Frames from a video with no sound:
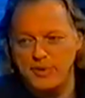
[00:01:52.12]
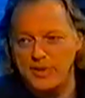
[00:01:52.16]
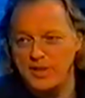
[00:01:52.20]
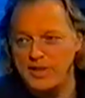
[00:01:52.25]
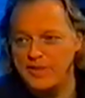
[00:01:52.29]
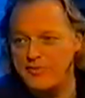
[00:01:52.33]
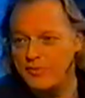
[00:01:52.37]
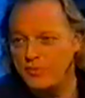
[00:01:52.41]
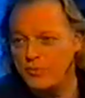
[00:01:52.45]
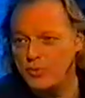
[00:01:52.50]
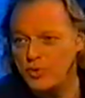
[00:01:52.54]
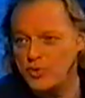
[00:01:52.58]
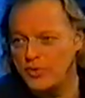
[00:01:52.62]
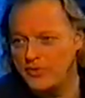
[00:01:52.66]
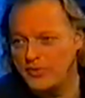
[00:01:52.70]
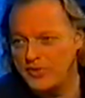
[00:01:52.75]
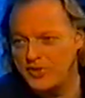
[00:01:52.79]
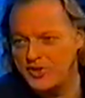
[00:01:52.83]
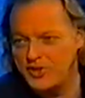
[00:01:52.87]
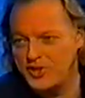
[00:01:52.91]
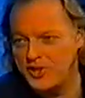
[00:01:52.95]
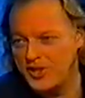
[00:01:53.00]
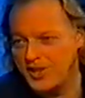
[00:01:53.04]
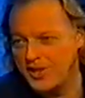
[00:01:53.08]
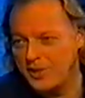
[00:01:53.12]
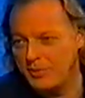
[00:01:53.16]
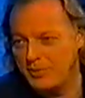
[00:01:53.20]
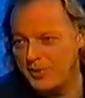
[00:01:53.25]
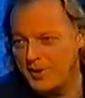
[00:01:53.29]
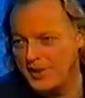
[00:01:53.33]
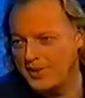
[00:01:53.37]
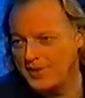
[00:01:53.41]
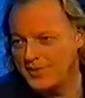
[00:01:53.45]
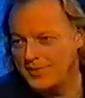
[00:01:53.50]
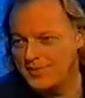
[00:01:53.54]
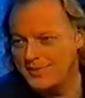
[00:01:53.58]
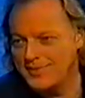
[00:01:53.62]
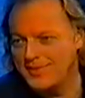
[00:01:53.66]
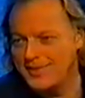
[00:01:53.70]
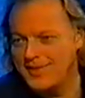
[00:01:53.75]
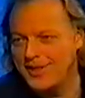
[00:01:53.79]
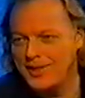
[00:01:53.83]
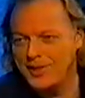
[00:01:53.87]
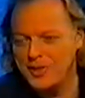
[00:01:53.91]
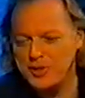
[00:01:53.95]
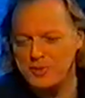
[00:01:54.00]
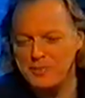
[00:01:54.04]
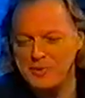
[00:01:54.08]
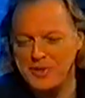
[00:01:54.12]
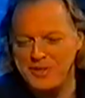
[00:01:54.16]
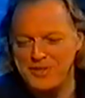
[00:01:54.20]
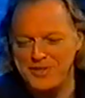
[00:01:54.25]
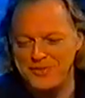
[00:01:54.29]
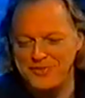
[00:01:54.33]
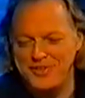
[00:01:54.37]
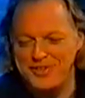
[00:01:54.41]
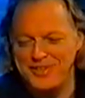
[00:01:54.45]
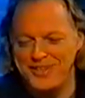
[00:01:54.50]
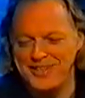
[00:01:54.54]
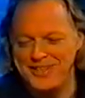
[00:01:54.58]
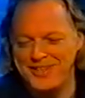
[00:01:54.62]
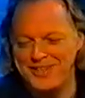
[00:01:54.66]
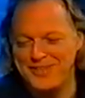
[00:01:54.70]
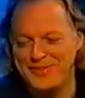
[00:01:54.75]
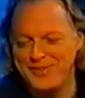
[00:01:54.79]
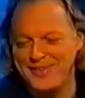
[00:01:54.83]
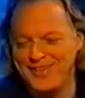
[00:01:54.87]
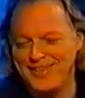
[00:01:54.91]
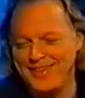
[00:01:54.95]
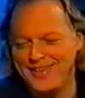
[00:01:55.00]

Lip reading: There'd have been even more of a stink about how expensive it is.